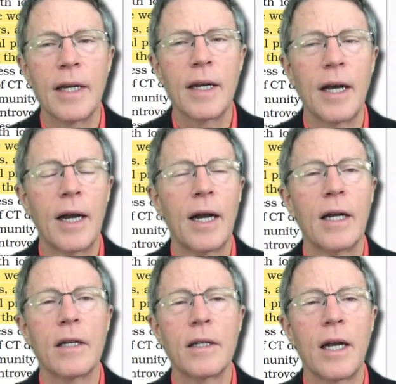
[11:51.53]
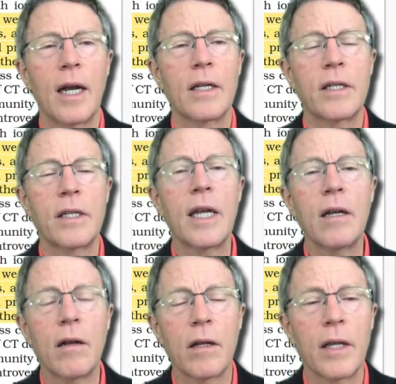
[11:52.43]
I, I, I, say
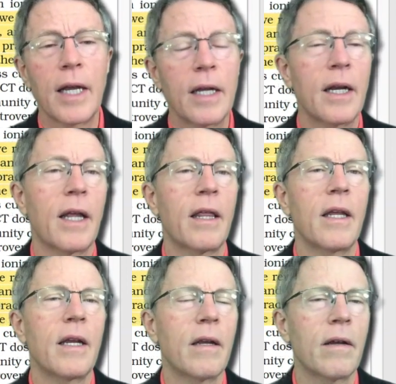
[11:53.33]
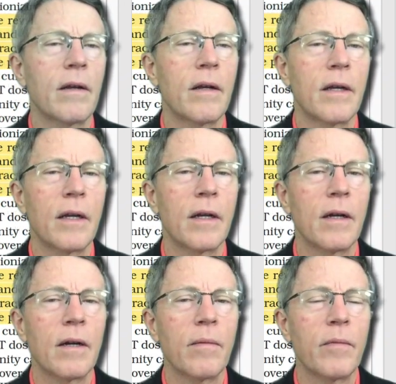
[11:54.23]
all of that, and I think
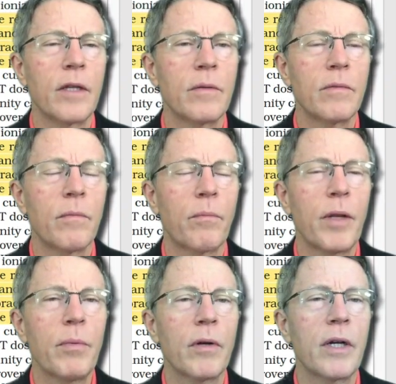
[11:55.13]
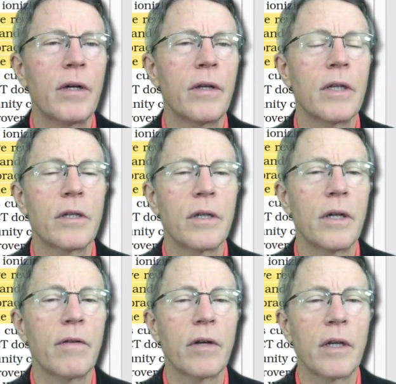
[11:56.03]
uh, the people are hearing this, and they're
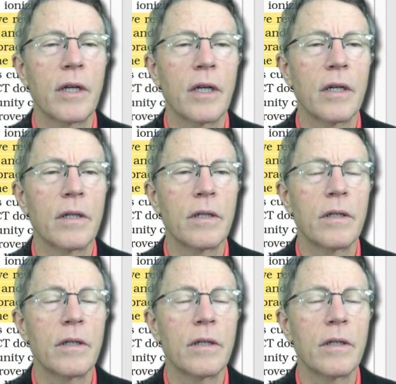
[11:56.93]
never going to get a